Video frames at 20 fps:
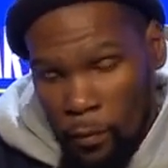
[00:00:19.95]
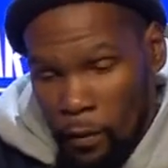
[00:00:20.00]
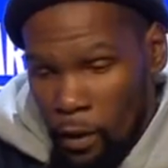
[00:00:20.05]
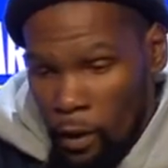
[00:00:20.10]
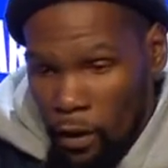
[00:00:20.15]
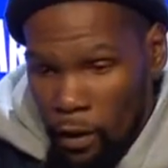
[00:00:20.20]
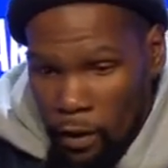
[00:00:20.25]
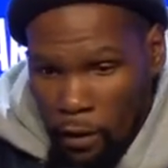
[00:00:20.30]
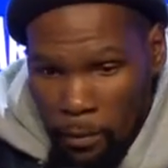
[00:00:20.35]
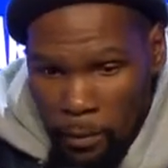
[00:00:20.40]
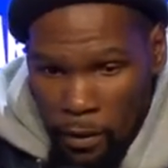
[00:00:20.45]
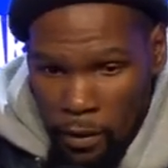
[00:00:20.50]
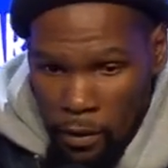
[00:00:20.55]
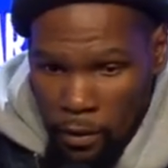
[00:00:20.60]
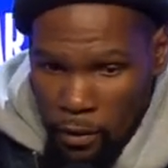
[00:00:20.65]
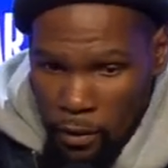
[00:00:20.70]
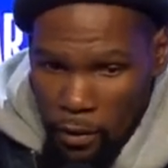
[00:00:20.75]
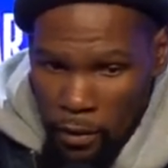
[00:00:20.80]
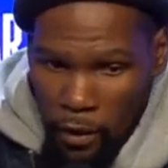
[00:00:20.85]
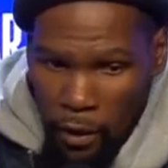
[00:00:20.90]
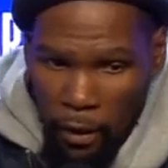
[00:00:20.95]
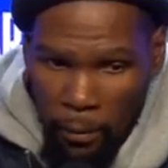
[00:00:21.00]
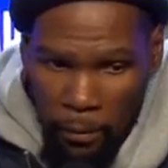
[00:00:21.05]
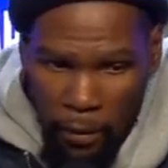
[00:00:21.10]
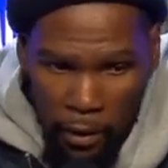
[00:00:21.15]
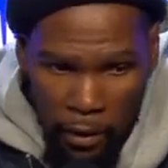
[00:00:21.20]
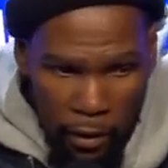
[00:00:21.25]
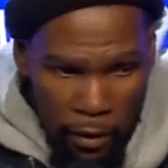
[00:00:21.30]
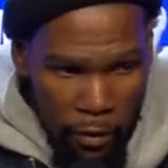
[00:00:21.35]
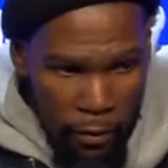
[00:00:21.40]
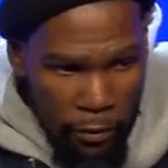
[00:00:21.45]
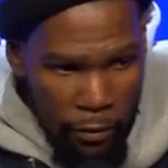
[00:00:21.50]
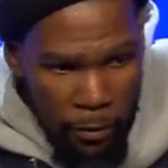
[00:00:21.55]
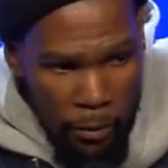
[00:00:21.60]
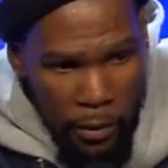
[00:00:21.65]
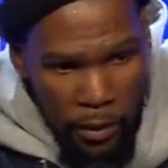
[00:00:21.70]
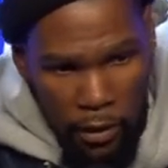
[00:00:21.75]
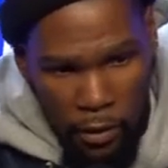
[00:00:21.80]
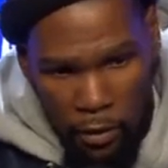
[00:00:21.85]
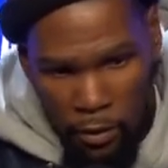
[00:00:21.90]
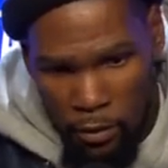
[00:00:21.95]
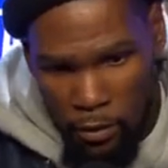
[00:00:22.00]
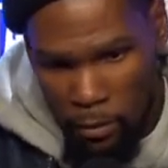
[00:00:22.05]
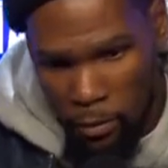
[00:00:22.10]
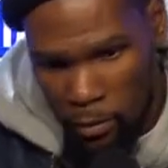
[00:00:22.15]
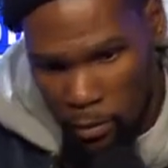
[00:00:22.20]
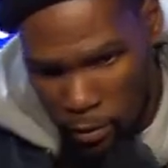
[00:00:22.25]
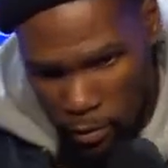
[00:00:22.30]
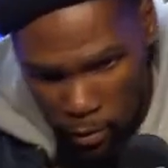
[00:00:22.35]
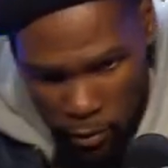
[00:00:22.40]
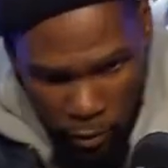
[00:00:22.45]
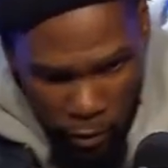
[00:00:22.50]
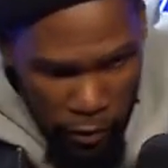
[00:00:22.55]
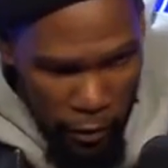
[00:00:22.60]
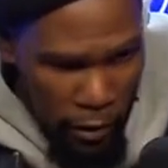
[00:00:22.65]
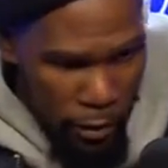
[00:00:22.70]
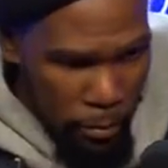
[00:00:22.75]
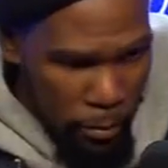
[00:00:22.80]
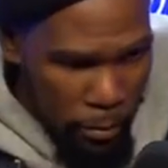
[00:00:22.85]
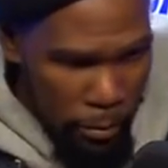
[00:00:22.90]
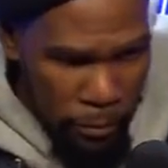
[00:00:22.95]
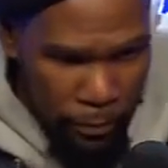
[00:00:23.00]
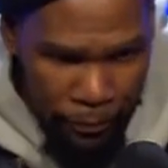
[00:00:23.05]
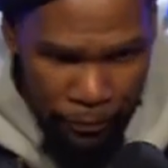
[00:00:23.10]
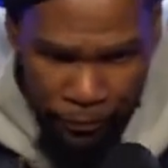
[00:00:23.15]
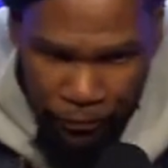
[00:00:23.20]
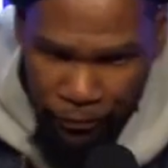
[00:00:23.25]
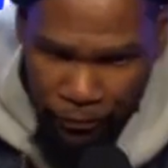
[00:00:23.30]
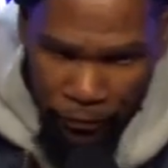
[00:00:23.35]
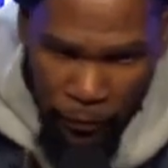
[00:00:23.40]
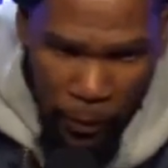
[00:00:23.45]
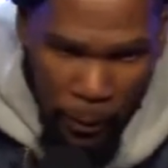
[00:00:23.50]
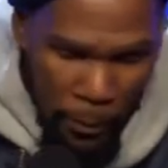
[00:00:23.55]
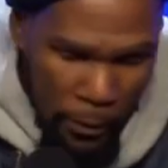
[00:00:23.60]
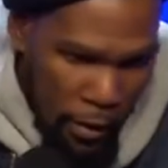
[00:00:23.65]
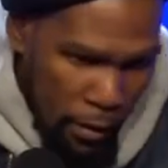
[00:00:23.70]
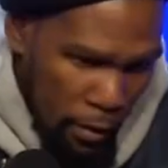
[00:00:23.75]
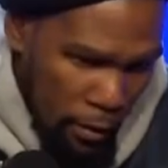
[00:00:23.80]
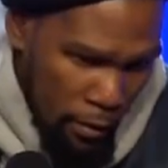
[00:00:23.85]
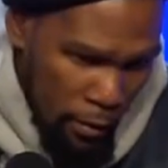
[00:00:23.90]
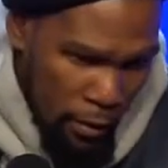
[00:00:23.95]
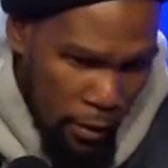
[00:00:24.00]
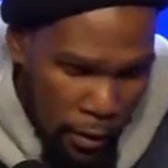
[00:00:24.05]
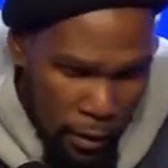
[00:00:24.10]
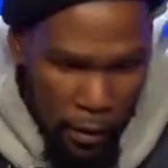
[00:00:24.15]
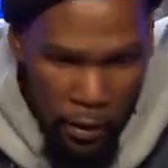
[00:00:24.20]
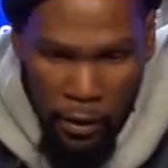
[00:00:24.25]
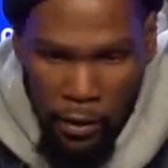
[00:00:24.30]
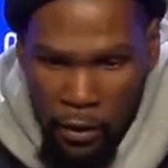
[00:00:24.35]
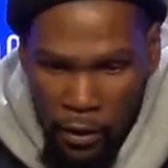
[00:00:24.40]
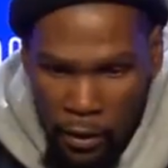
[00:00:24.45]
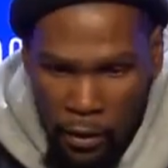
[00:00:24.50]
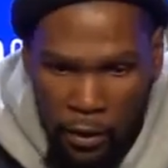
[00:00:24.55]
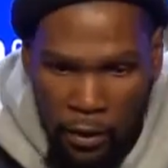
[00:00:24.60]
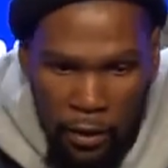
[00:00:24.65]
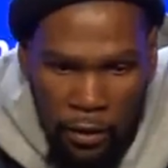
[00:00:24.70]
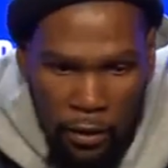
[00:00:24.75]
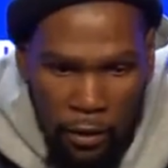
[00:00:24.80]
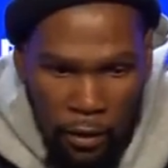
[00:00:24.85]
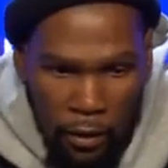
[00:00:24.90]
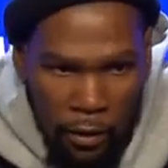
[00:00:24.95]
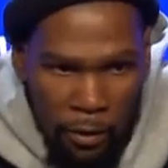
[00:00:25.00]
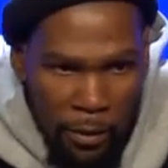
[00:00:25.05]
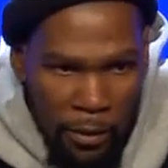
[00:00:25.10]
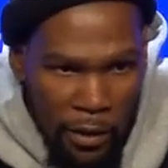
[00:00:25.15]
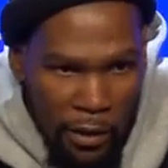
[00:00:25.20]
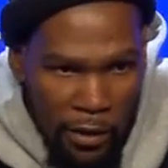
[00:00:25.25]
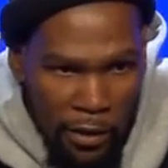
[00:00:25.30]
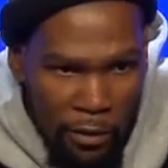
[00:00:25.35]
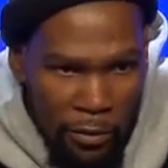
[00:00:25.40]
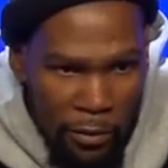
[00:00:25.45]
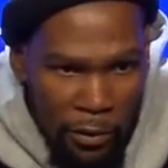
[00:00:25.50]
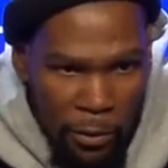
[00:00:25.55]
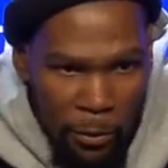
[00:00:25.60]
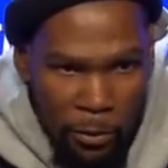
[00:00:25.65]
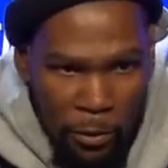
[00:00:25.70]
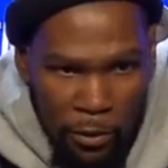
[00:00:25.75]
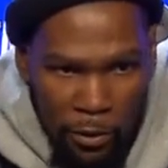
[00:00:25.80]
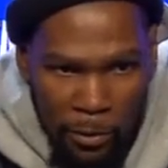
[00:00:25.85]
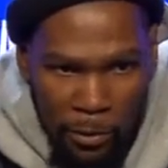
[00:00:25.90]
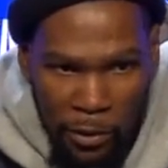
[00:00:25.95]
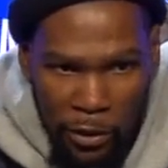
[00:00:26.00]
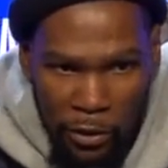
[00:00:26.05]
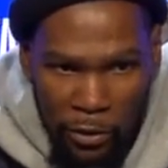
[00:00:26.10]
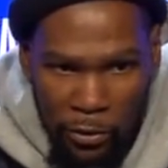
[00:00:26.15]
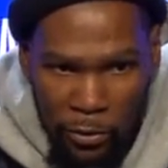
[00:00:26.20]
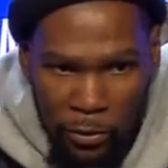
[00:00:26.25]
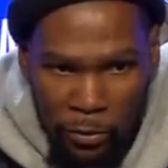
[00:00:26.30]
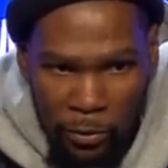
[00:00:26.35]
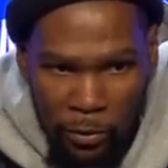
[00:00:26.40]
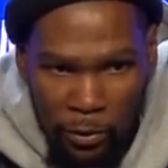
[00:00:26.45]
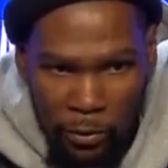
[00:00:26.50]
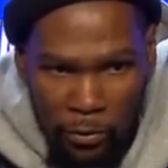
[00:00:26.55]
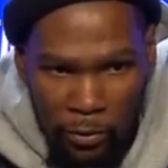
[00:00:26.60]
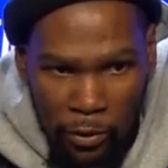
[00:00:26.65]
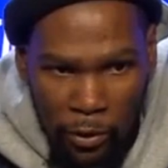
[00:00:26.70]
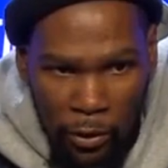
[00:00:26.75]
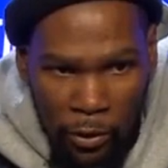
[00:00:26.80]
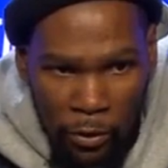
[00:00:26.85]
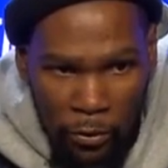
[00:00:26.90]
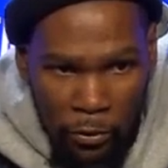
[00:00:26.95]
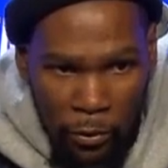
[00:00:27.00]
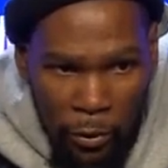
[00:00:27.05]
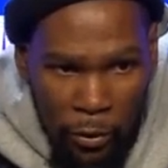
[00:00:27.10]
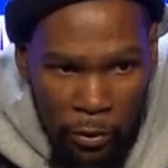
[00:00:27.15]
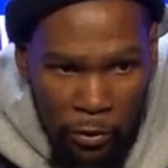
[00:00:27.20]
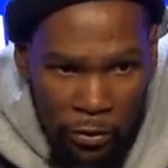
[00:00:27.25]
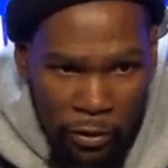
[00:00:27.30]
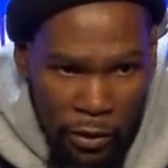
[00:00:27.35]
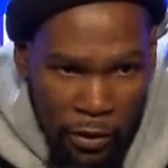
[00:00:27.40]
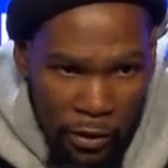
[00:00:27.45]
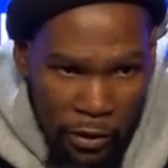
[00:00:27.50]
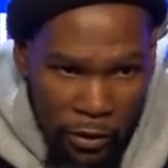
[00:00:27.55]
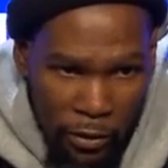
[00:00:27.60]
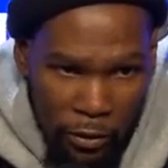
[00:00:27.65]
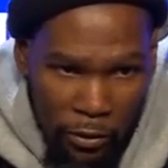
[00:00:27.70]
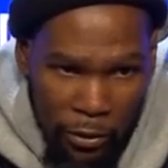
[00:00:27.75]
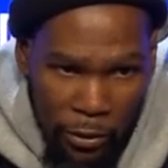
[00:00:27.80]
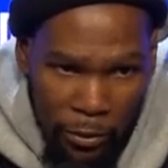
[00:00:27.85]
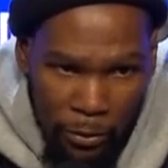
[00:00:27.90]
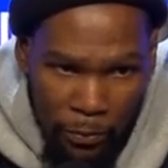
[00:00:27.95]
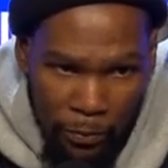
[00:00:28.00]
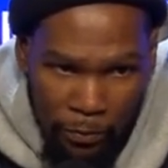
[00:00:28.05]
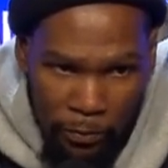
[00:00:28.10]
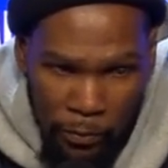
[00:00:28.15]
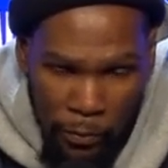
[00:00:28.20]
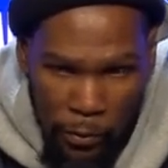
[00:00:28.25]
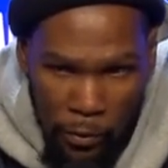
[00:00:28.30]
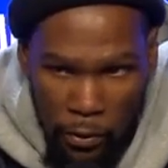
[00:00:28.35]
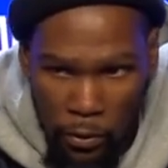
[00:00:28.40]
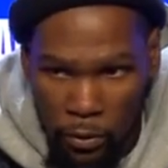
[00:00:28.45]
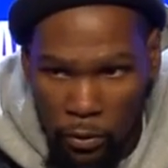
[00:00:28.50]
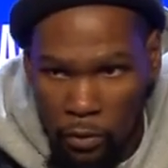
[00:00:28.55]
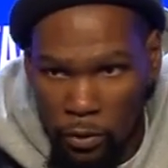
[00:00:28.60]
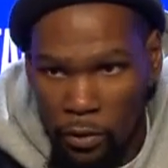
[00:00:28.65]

Yeah, I mean, the shot making from the East was incredible. I mean, hard to play defense when somebody's shooting 30, 40 footers over you, you know.